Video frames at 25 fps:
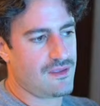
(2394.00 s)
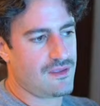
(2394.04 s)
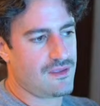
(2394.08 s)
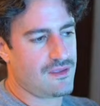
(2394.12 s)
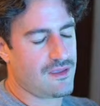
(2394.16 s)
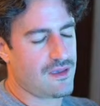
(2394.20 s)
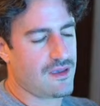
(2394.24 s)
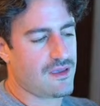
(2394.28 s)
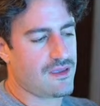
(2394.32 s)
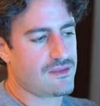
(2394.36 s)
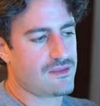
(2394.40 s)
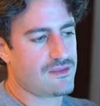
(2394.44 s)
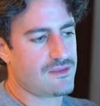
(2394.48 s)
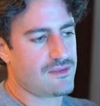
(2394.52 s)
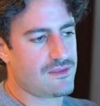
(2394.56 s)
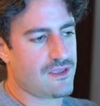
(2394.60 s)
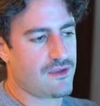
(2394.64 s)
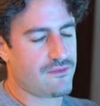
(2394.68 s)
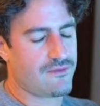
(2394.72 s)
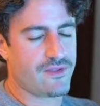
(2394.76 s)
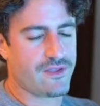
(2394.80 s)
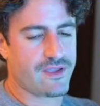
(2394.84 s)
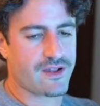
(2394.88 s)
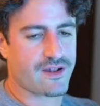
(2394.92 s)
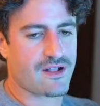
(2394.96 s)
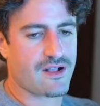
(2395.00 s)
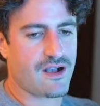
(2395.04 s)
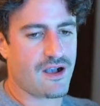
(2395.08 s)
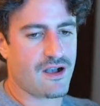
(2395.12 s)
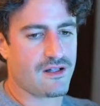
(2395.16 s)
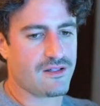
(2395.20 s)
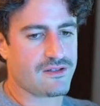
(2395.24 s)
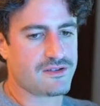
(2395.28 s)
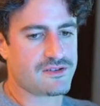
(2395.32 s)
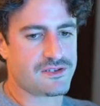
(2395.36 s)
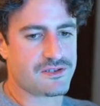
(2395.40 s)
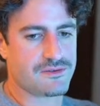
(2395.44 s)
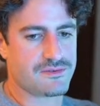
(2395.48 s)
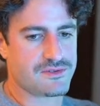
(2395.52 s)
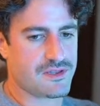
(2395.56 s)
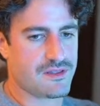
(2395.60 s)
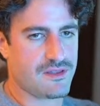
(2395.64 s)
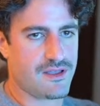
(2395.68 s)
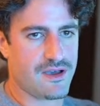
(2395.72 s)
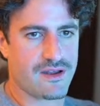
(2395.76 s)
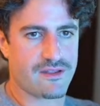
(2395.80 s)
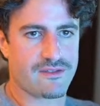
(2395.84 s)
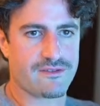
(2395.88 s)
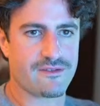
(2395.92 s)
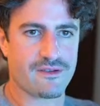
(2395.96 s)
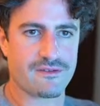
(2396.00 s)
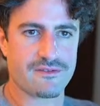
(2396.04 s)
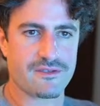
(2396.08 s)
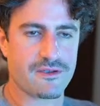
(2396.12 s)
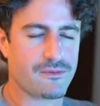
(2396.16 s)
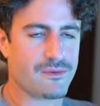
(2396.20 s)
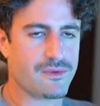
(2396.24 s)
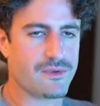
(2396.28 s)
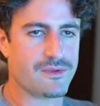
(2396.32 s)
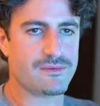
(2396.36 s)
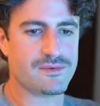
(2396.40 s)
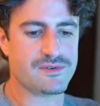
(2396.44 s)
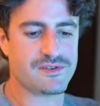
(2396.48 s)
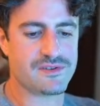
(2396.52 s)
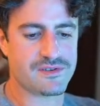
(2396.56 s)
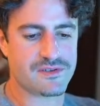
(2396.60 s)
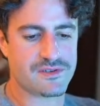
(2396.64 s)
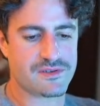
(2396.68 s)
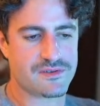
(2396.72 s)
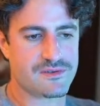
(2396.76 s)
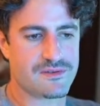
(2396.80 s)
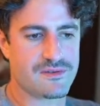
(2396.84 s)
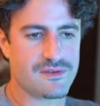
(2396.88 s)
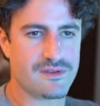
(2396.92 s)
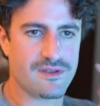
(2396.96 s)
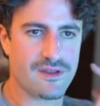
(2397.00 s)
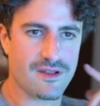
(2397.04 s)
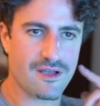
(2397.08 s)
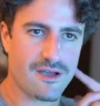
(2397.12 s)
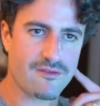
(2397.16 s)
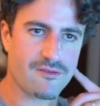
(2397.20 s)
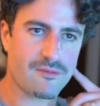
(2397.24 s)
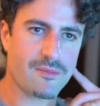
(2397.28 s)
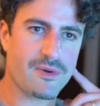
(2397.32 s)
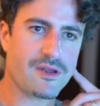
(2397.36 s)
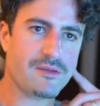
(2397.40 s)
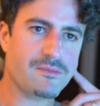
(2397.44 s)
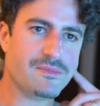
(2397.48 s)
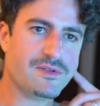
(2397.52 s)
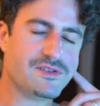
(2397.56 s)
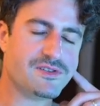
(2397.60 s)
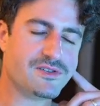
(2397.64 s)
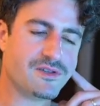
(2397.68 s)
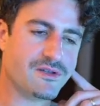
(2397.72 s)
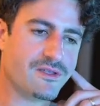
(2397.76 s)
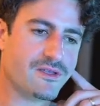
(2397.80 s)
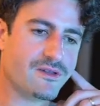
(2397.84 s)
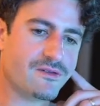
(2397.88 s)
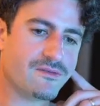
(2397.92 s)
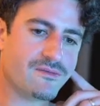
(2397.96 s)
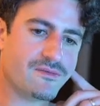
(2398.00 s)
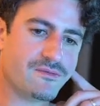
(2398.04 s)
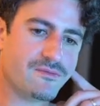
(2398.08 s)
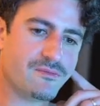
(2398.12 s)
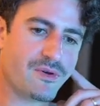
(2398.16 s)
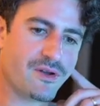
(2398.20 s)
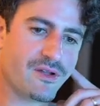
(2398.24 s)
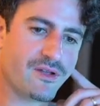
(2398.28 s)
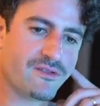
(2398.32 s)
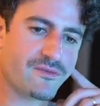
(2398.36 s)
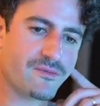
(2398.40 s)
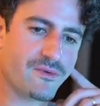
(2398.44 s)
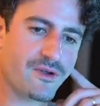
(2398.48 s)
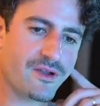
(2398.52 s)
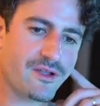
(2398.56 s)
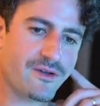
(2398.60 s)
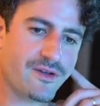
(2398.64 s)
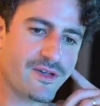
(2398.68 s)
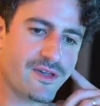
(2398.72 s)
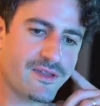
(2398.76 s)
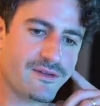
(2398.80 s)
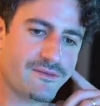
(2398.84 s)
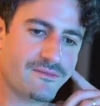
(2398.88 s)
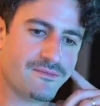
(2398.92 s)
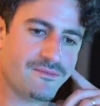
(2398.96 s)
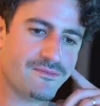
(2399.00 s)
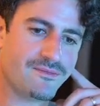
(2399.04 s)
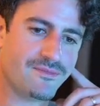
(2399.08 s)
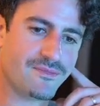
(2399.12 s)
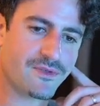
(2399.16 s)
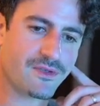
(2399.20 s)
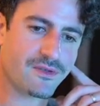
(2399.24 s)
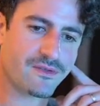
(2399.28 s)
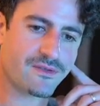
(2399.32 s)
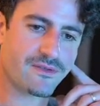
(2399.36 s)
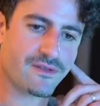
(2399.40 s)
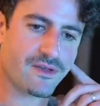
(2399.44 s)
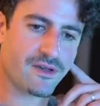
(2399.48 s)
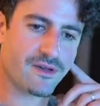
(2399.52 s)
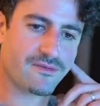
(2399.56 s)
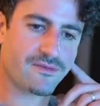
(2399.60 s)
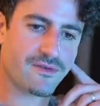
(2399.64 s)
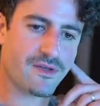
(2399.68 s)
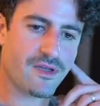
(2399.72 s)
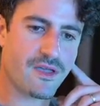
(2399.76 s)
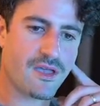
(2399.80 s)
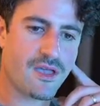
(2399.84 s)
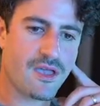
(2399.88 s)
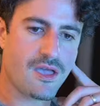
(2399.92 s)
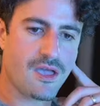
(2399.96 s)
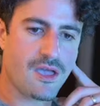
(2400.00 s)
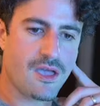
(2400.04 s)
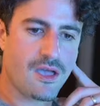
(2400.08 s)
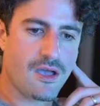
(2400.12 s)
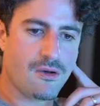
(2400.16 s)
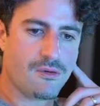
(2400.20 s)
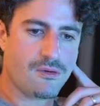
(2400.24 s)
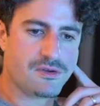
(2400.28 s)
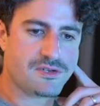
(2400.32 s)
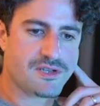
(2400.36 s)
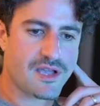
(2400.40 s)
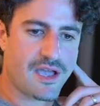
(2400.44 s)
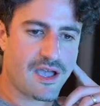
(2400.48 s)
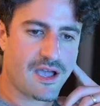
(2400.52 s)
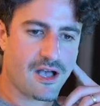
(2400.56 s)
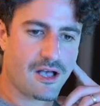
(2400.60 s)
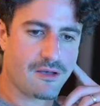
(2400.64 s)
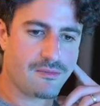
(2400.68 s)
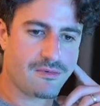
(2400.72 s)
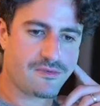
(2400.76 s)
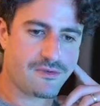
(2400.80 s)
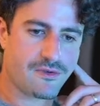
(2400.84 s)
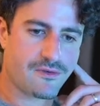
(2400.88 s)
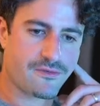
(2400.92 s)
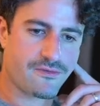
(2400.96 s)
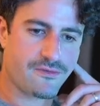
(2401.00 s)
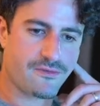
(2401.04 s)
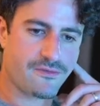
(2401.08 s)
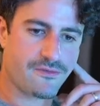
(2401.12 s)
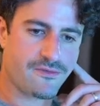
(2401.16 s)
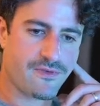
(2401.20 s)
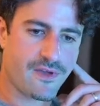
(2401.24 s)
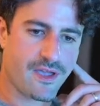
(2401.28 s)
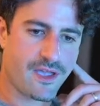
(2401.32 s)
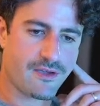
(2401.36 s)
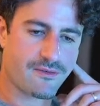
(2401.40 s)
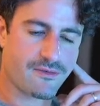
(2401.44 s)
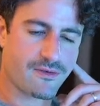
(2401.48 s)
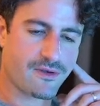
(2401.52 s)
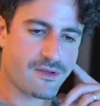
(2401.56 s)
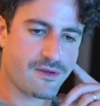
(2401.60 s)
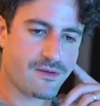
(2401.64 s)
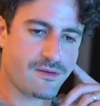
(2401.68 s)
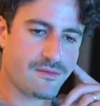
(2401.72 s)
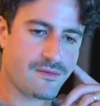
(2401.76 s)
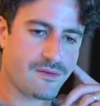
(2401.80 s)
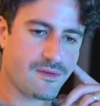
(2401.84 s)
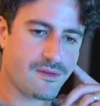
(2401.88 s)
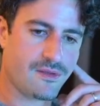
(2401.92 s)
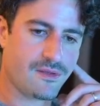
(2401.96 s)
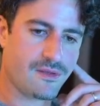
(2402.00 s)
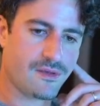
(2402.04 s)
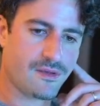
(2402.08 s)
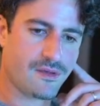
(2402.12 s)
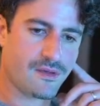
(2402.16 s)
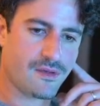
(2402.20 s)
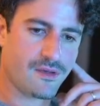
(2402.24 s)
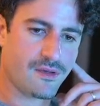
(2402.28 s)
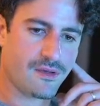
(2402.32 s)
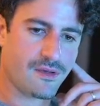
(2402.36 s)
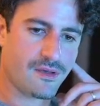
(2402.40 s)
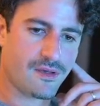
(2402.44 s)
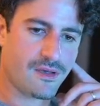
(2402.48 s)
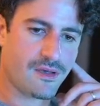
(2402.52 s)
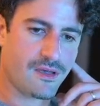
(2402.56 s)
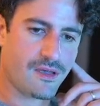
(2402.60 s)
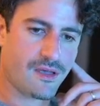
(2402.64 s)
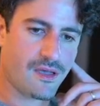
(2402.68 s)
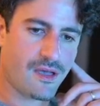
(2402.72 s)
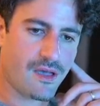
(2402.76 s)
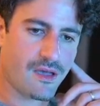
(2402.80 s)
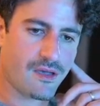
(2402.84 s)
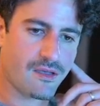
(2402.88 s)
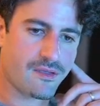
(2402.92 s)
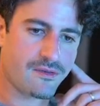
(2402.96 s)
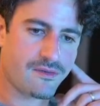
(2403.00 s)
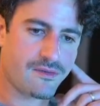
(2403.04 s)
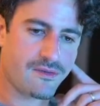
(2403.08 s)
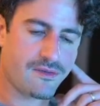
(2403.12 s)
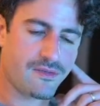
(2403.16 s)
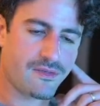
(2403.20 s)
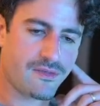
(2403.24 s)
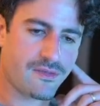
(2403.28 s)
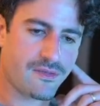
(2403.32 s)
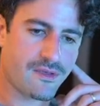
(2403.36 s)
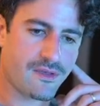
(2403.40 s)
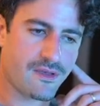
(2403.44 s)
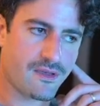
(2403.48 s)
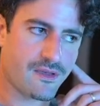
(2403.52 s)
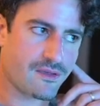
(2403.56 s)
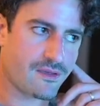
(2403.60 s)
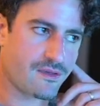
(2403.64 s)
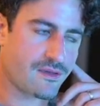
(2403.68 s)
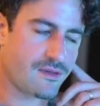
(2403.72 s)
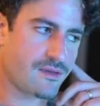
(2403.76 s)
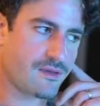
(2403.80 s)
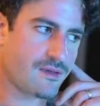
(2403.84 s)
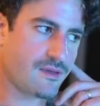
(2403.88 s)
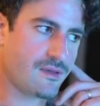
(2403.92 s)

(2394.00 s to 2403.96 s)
yeah, definitely in college there was a lot of songs that we would just, everybody be chilling, put on some Radiohead, good stuff. Which album is your favorite? I think